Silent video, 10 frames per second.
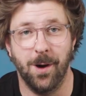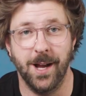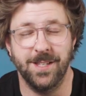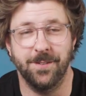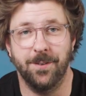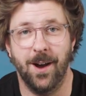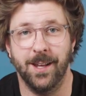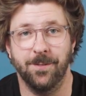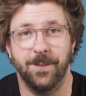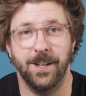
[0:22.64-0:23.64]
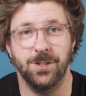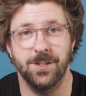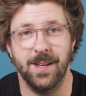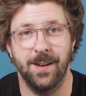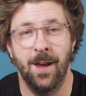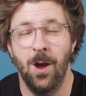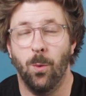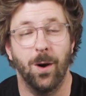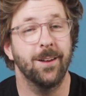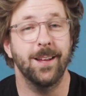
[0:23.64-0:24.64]
my defining features, and
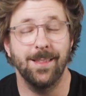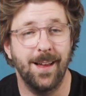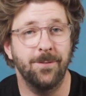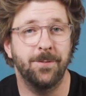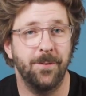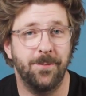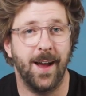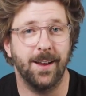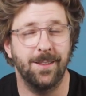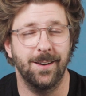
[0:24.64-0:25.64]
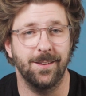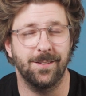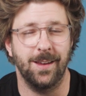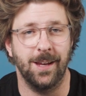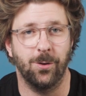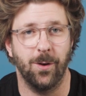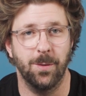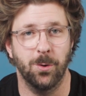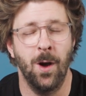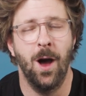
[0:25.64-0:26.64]
while I love the fact that it's
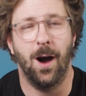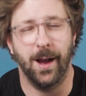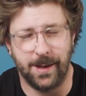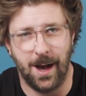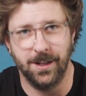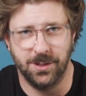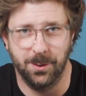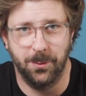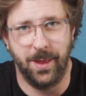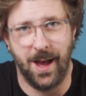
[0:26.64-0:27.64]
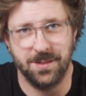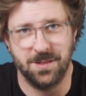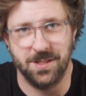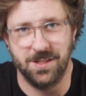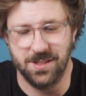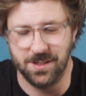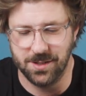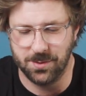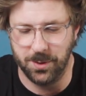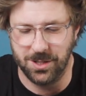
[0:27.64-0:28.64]
incredible, I can't do it without some
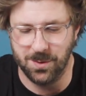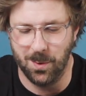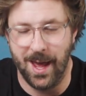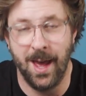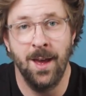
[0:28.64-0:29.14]
assistance, which is where